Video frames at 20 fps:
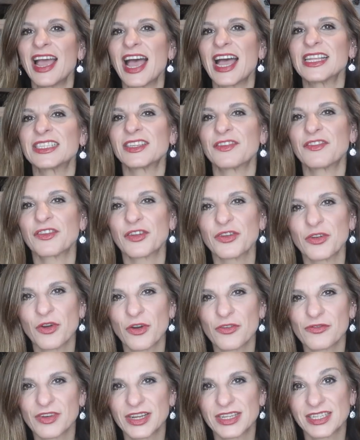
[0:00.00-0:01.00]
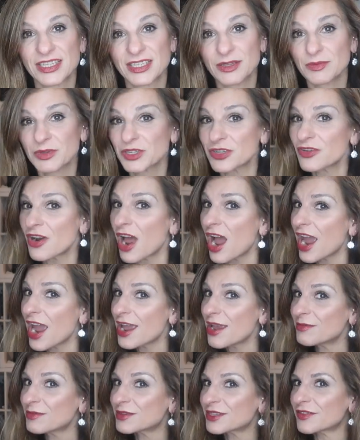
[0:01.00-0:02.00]
And if you're not already
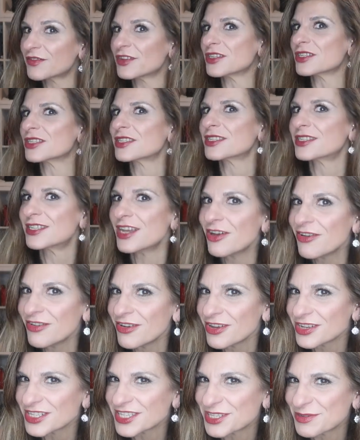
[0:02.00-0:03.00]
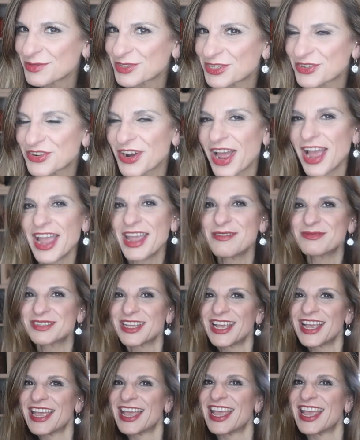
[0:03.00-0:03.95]
subscribed, if you're still not subscribed,